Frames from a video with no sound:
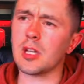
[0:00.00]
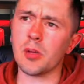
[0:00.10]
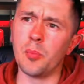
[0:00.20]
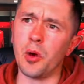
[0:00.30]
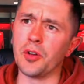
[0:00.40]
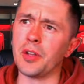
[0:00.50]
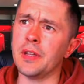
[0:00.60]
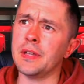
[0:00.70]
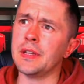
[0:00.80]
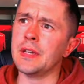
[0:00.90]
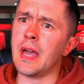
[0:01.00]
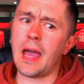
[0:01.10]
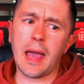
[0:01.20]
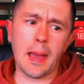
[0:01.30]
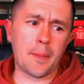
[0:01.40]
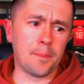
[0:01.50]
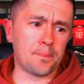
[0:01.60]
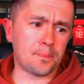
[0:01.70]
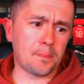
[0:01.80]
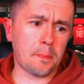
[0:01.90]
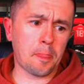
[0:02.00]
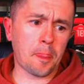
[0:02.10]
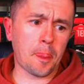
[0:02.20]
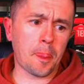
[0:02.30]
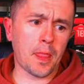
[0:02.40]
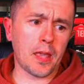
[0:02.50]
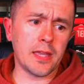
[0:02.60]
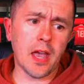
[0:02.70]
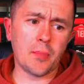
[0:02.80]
But yeah,